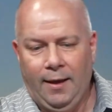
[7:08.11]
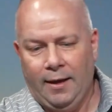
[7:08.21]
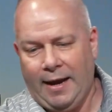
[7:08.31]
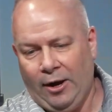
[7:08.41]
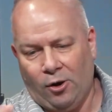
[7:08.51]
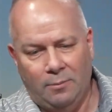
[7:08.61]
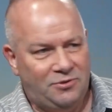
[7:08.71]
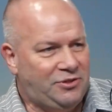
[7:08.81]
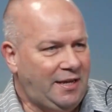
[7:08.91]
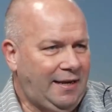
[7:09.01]
carob
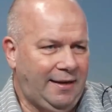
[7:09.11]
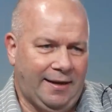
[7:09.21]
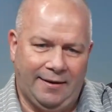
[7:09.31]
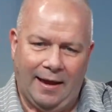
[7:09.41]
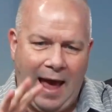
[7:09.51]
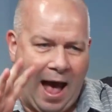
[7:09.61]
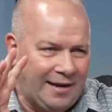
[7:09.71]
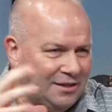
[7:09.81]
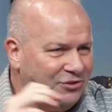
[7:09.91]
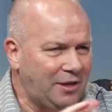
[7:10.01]
seed and
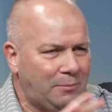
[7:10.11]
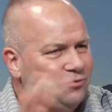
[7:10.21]
anise. It was